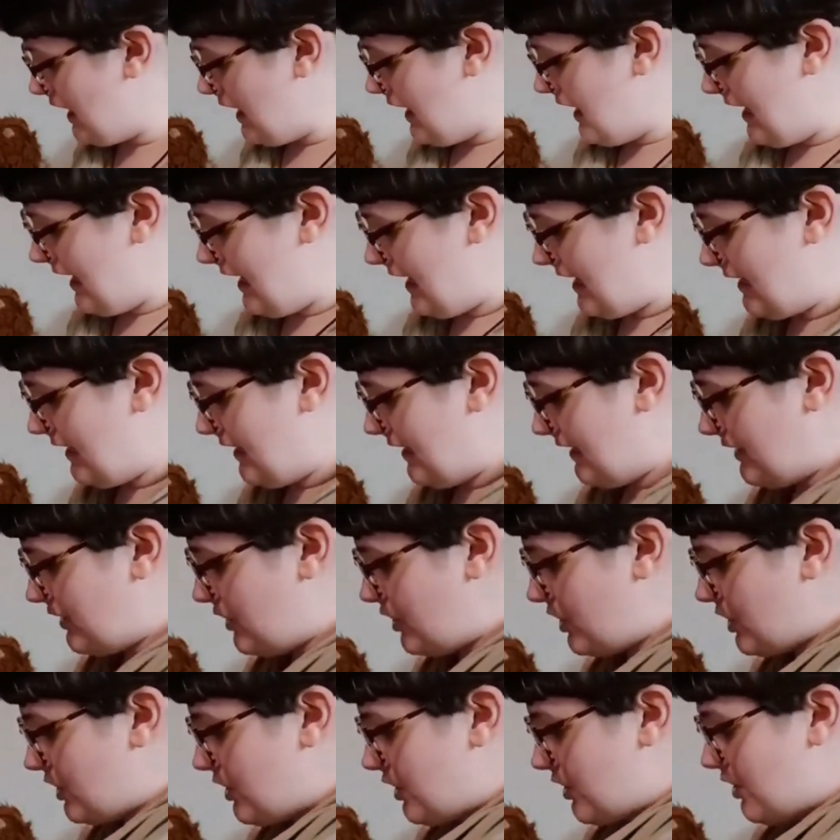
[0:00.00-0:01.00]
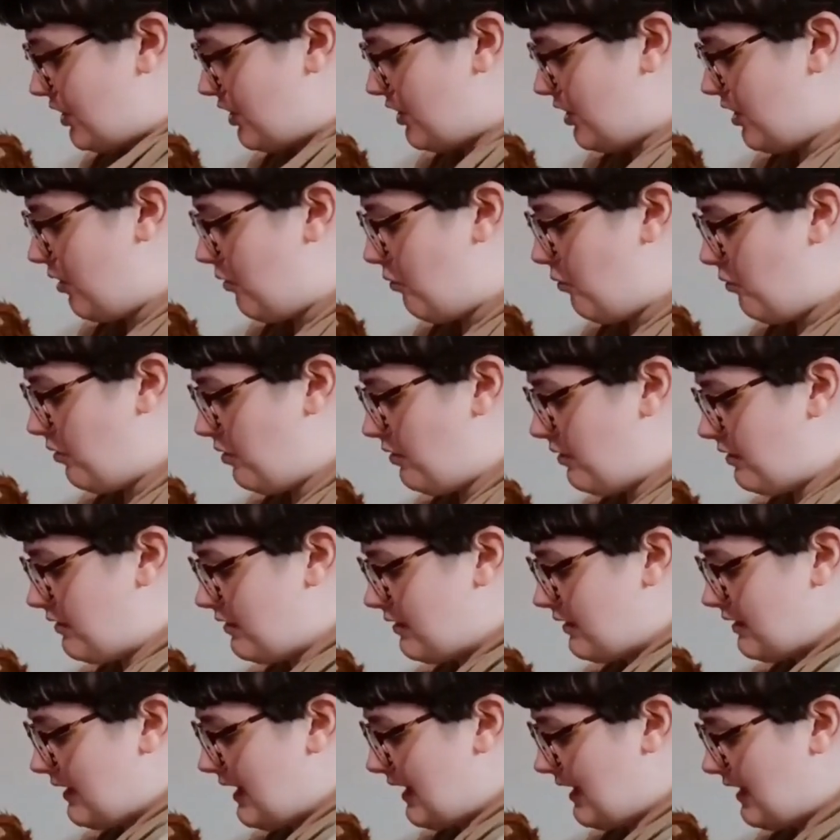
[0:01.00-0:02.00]
And it's just good to know
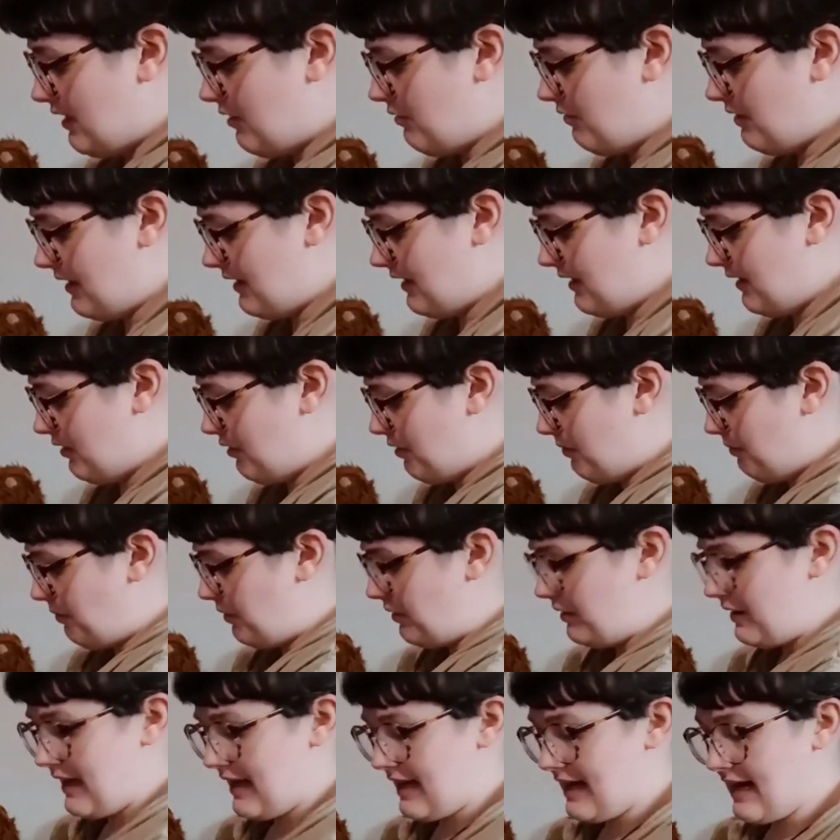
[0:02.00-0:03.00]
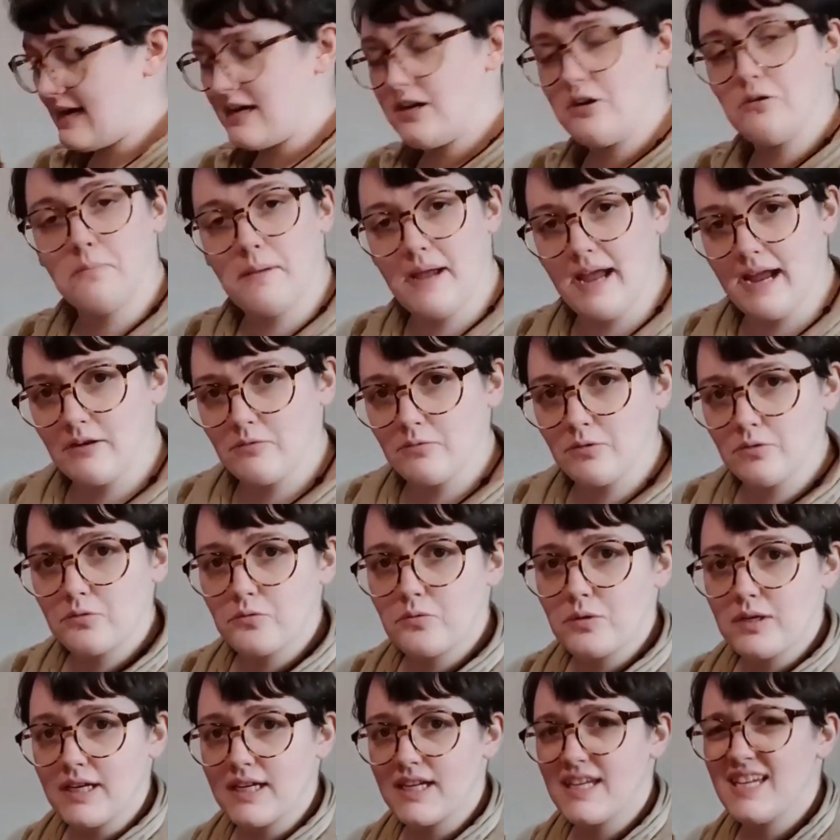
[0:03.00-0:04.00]
that you can pull that out of your bag real
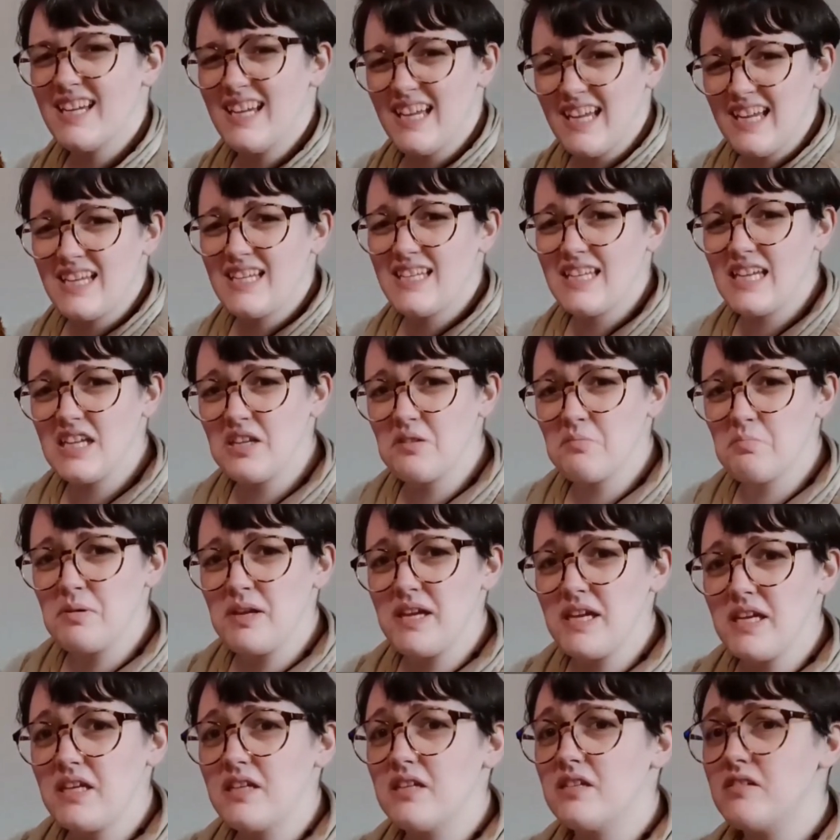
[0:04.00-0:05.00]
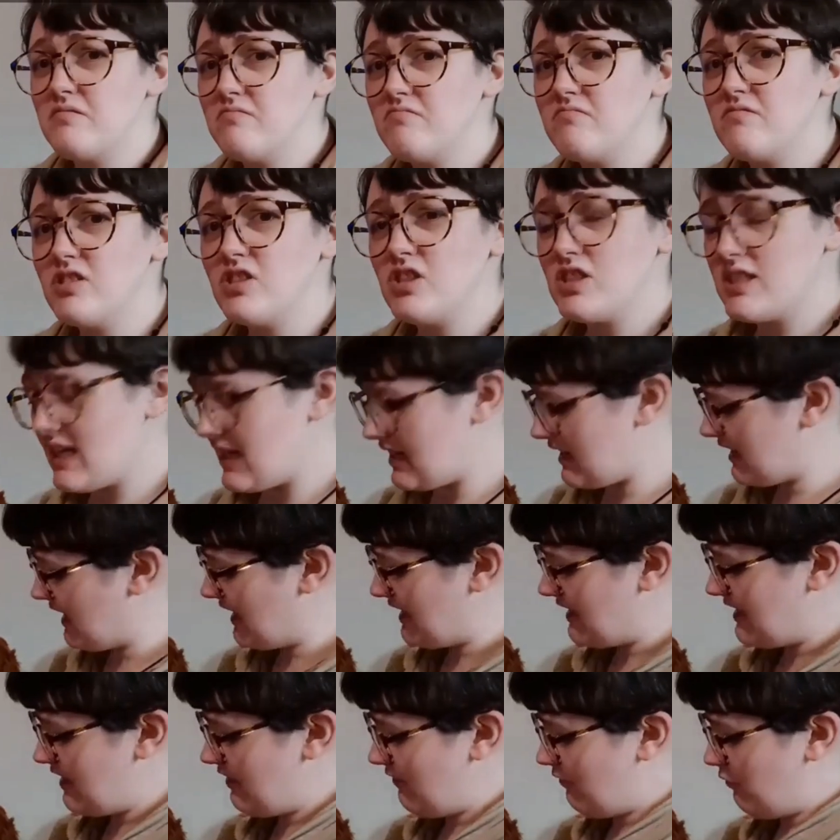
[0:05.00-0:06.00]
quick, take a peek, get an
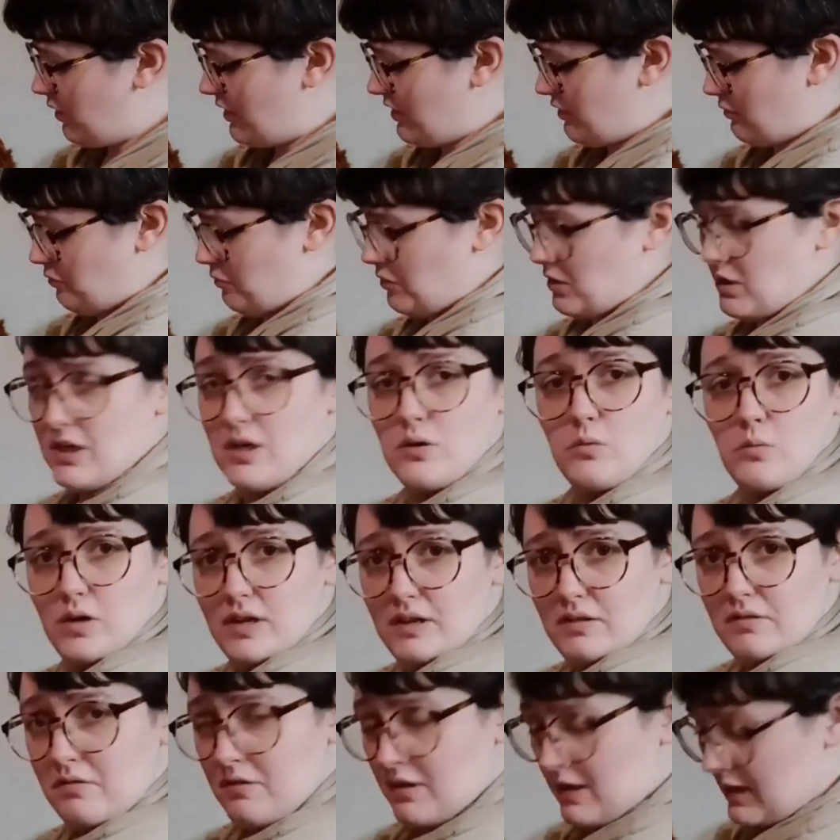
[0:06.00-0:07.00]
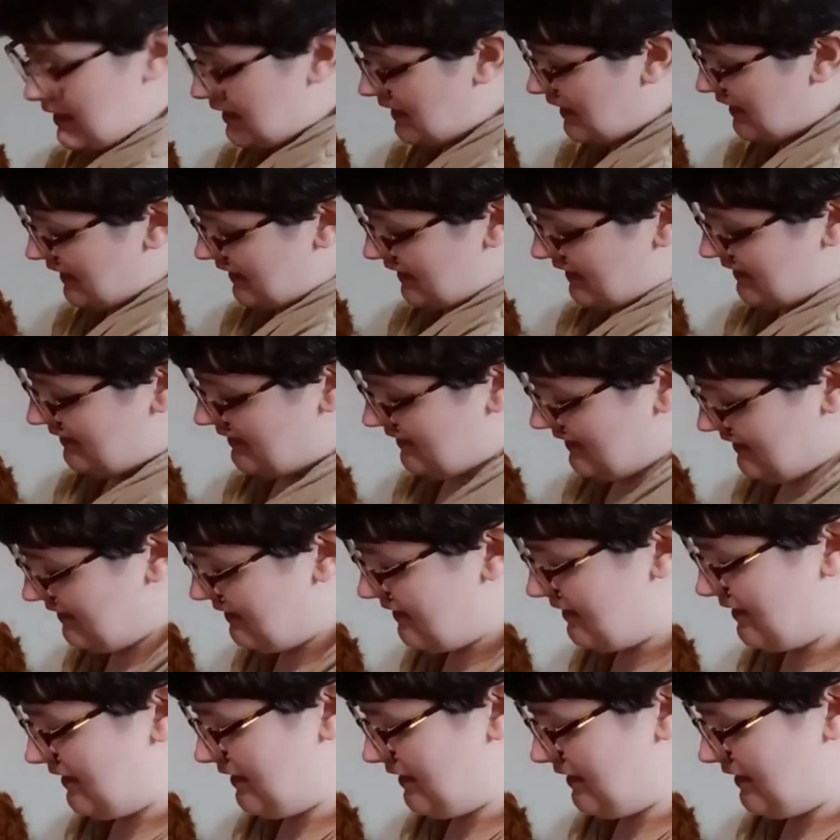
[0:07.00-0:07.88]
idea of what you're working with, and then